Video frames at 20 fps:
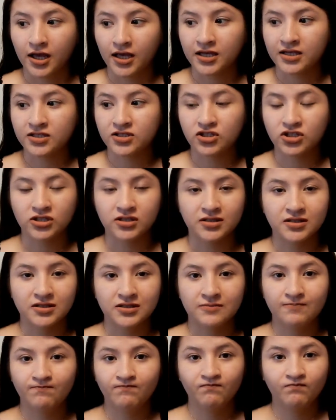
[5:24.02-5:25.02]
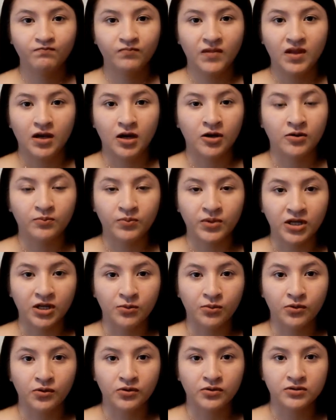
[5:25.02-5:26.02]
is just
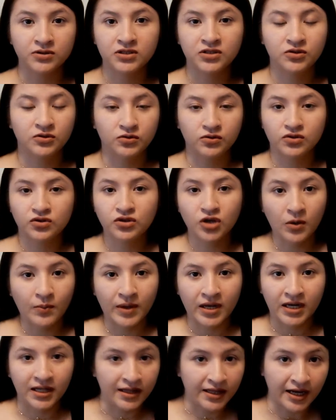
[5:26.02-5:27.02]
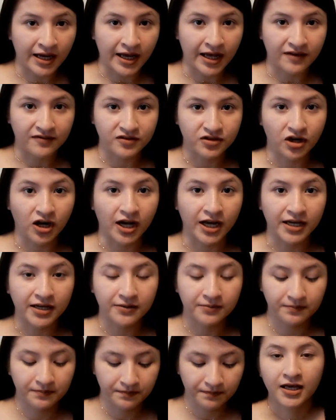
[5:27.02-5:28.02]
unbeatable to so many that I have tried.